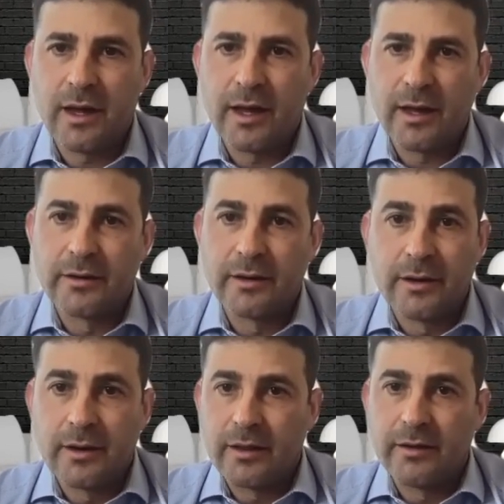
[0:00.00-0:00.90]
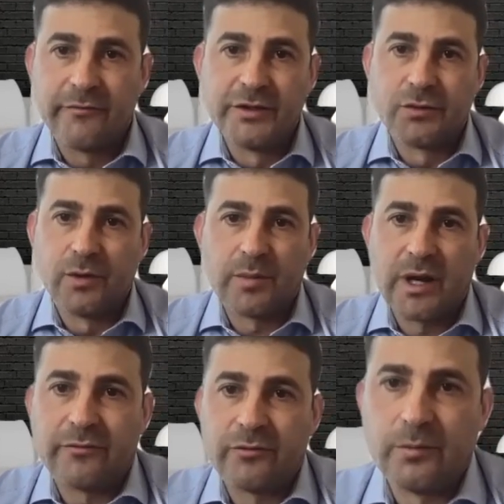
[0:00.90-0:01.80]
and the Vision One
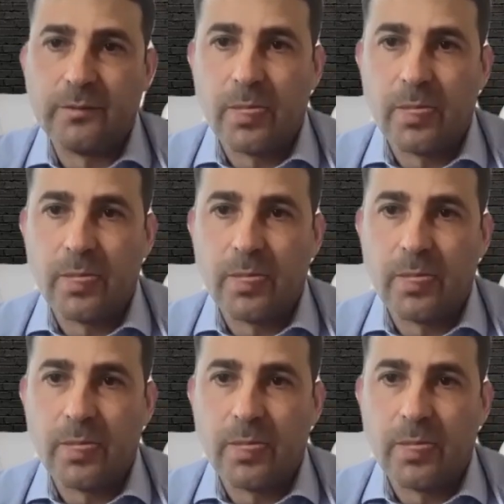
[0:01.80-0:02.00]
platform